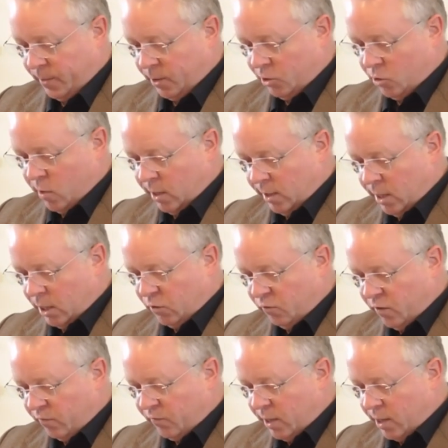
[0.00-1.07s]
to at least
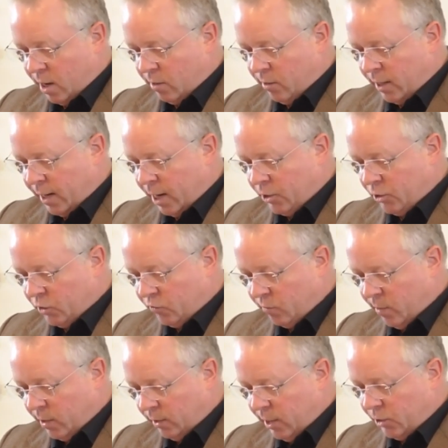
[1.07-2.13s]
50 congregations from
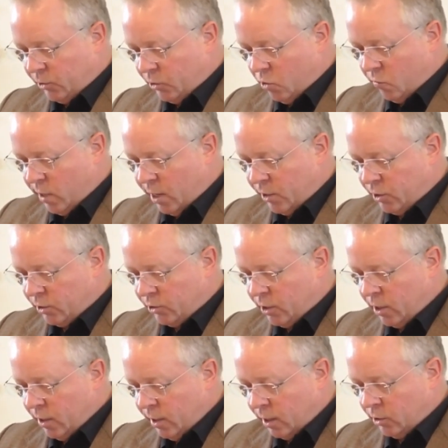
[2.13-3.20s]
at least two regions
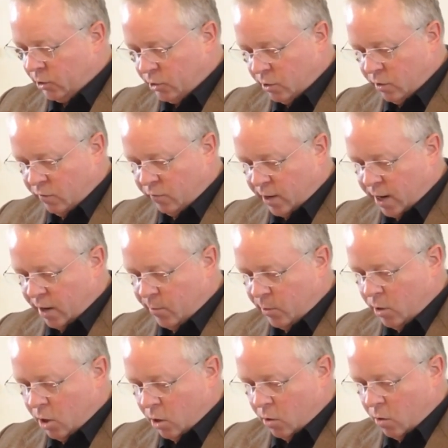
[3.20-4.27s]
and
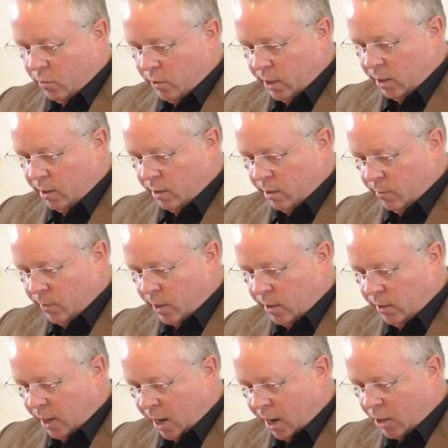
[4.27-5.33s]
certifiable only by
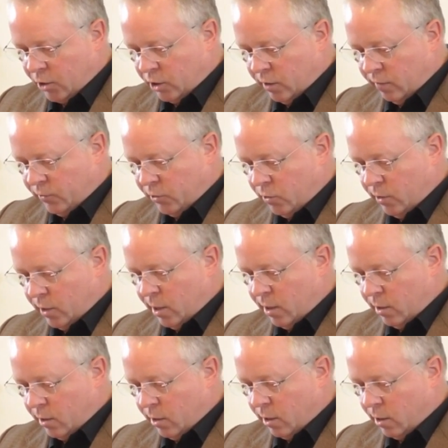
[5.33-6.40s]
the action of duly
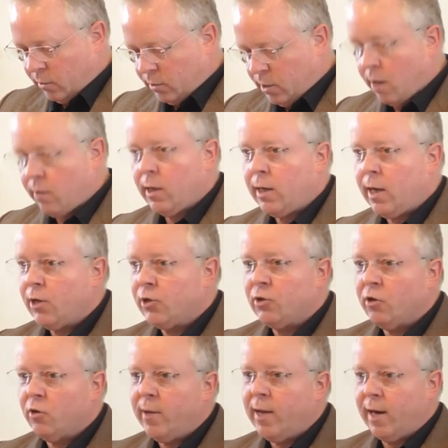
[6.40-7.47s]
called
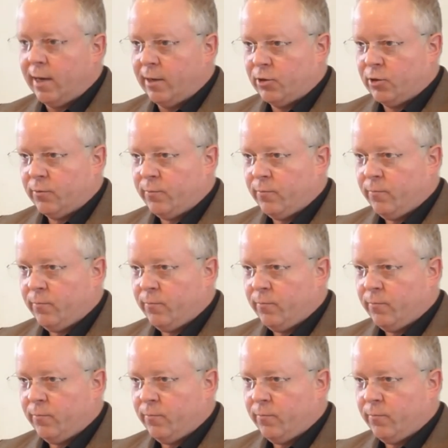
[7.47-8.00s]
congregational meetings.